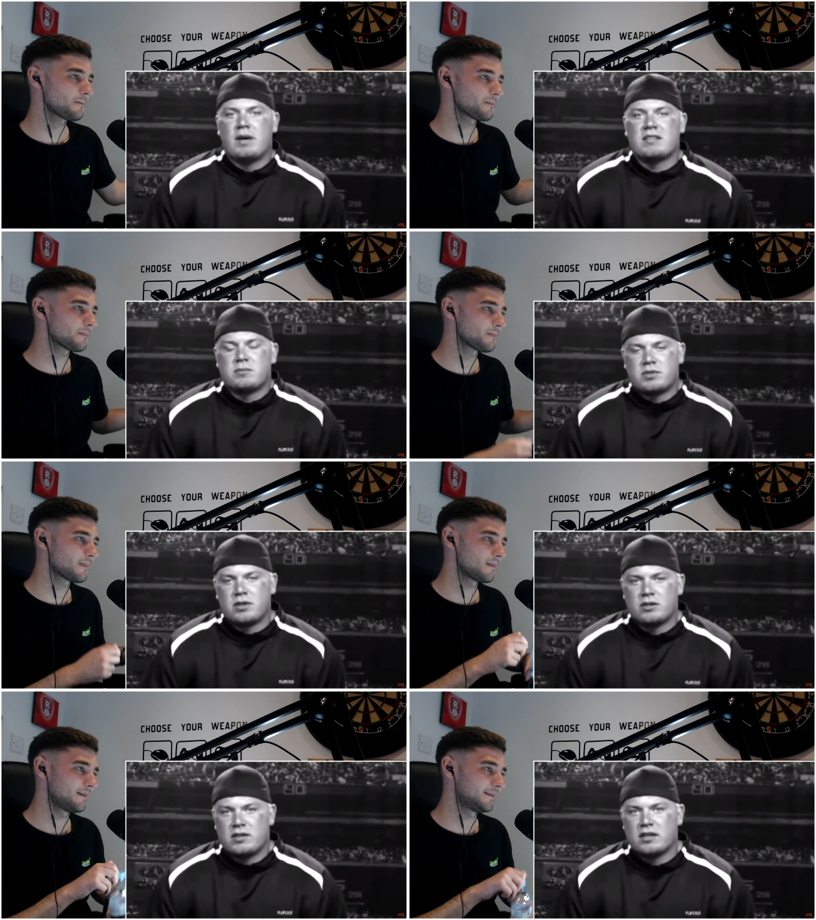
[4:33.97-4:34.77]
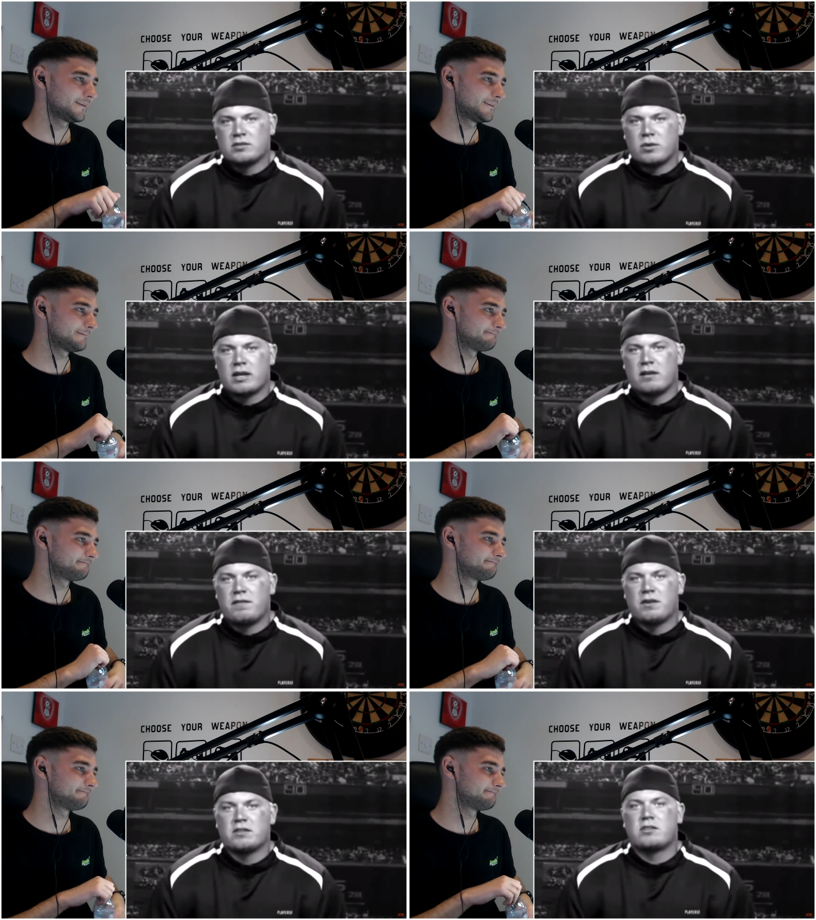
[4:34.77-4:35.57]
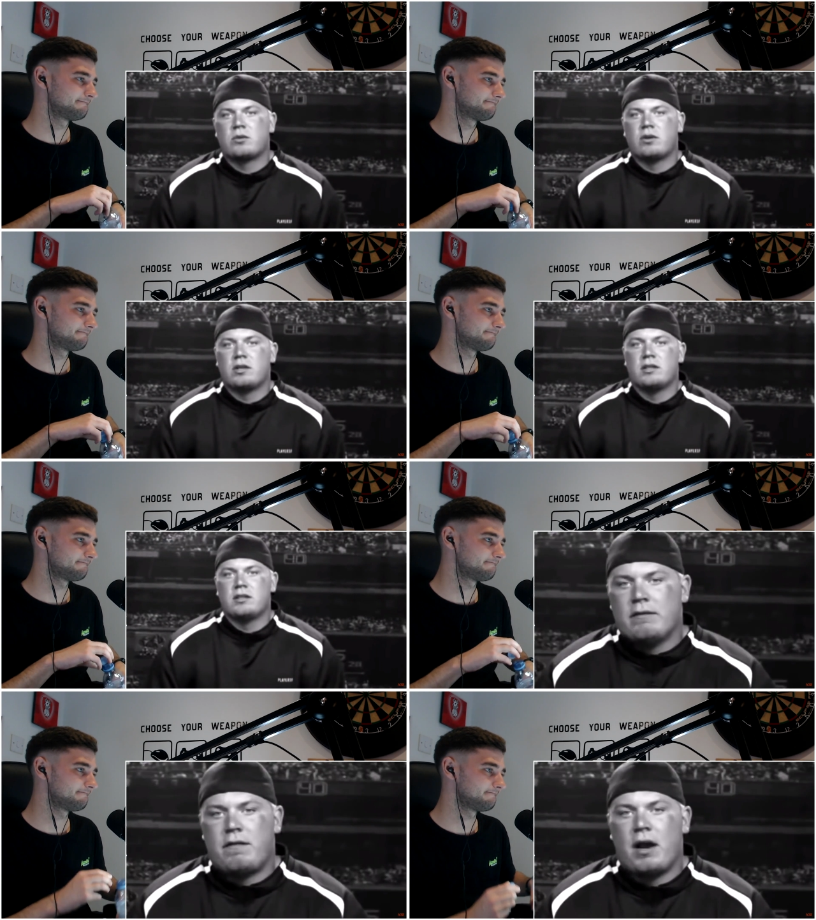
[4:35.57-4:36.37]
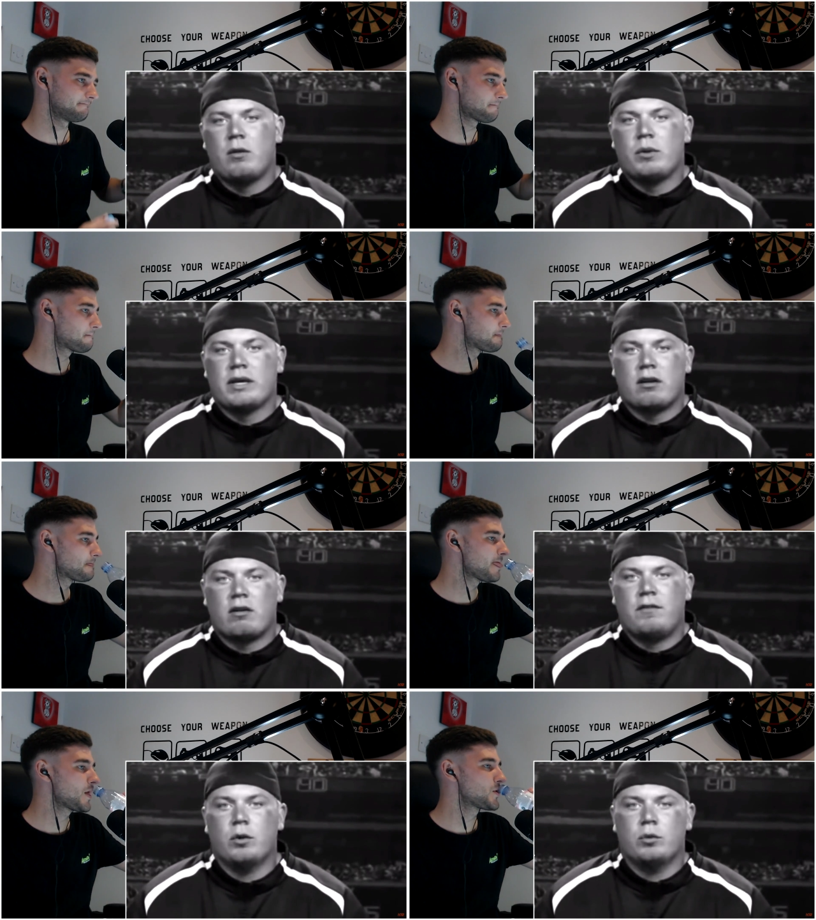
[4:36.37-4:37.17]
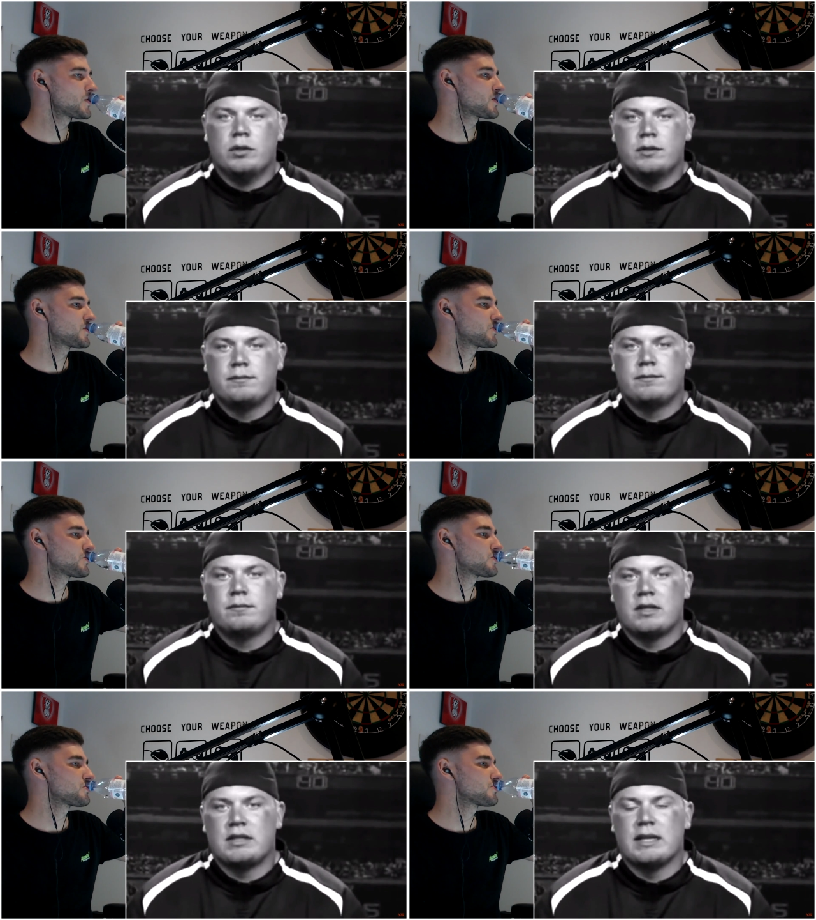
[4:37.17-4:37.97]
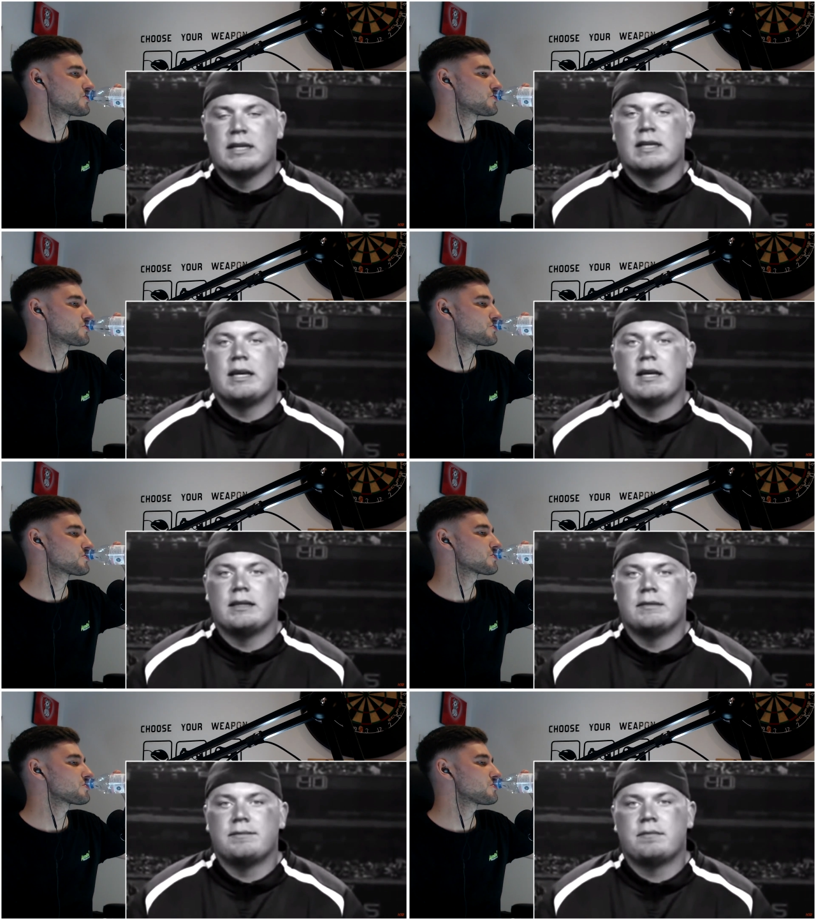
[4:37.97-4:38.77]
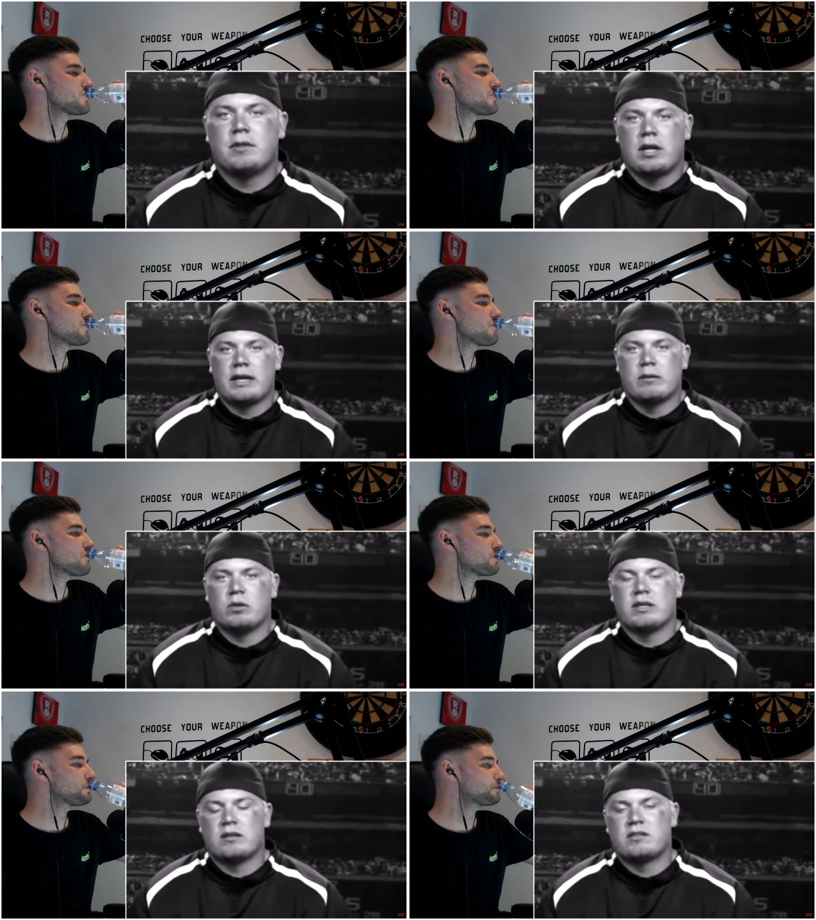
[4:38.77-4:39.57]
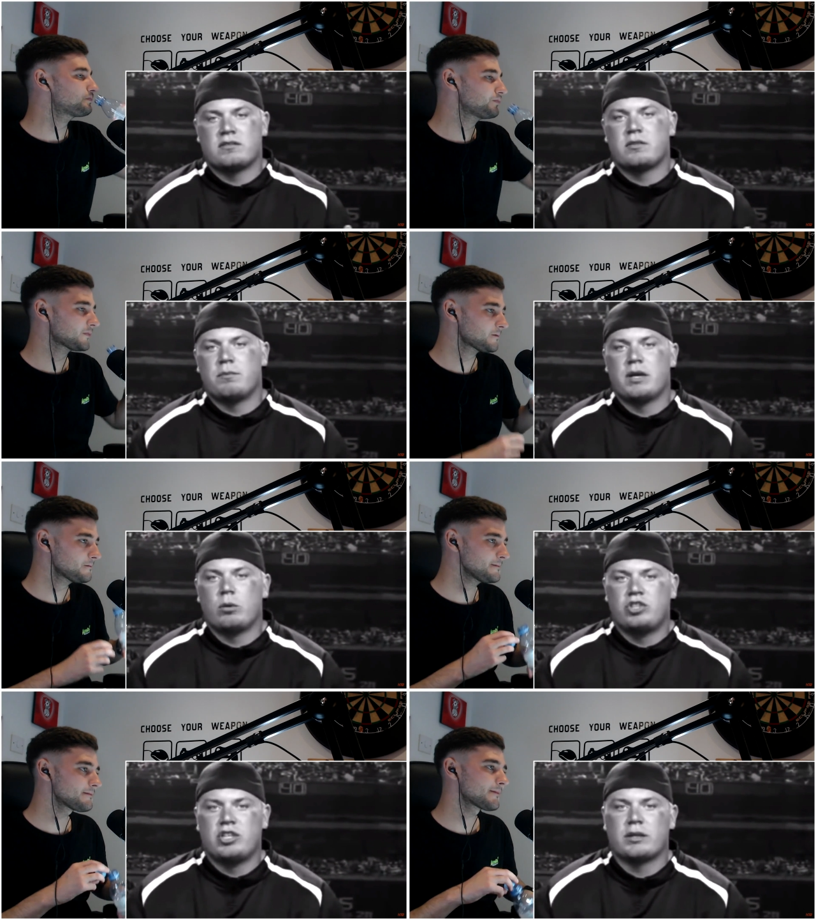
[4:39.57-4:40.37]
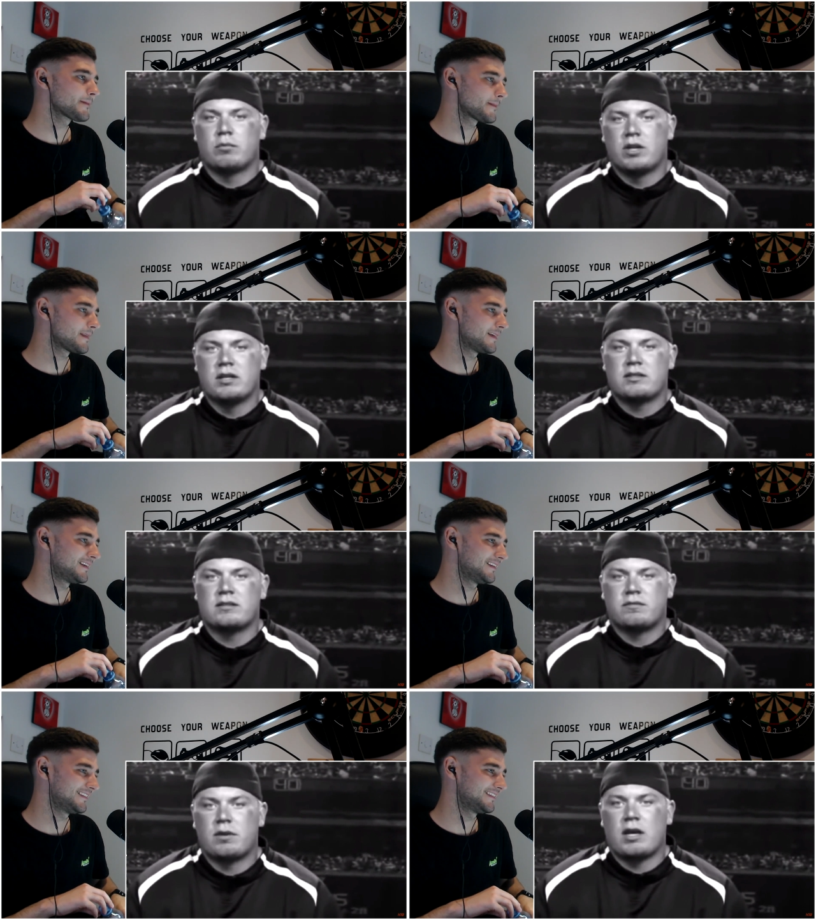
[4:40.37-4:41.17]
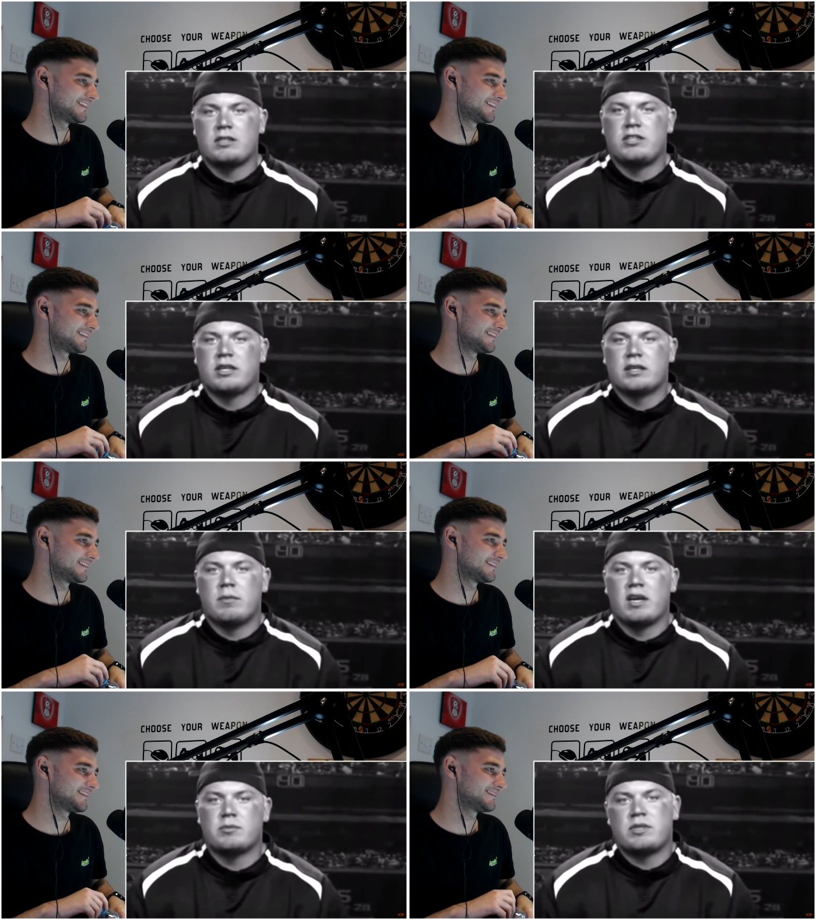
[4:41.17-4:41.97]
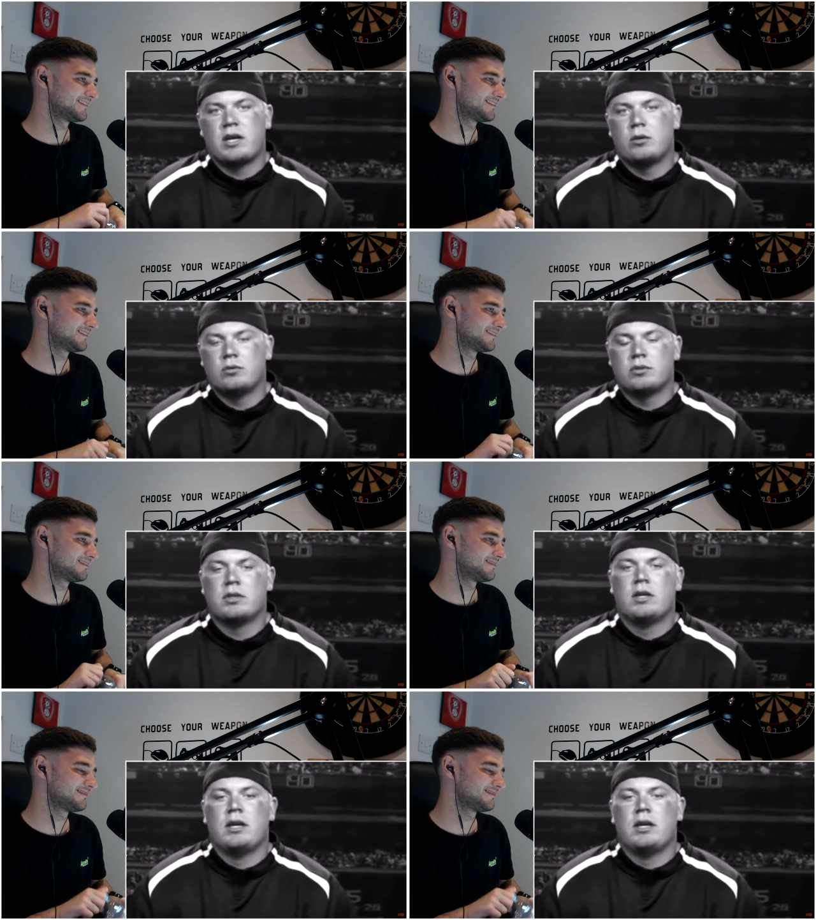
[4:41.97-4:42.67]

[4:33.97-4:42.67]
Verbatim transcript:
Speaker 1: about some certain things. Well, I got a funny story. Finally, we get our food at the end of the day. I get we get ourselves some big old chicken breasts, fried chicken, mashed potatoes.